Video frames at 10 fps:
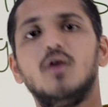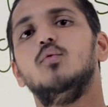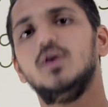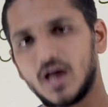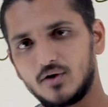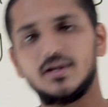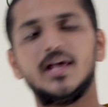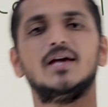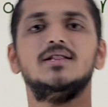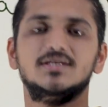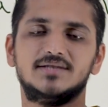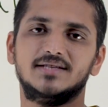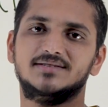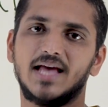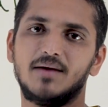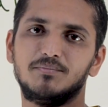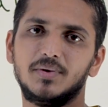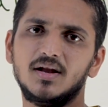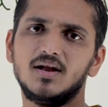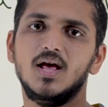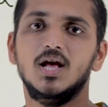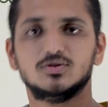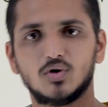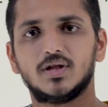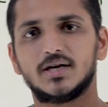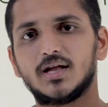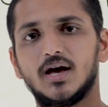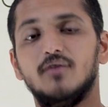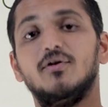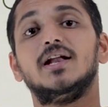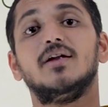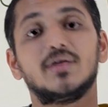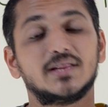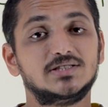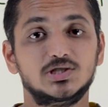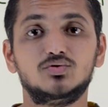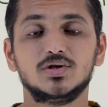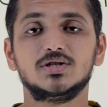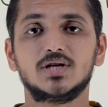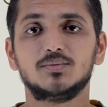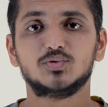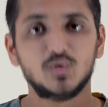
we have taken this example so that whenever the situation comes,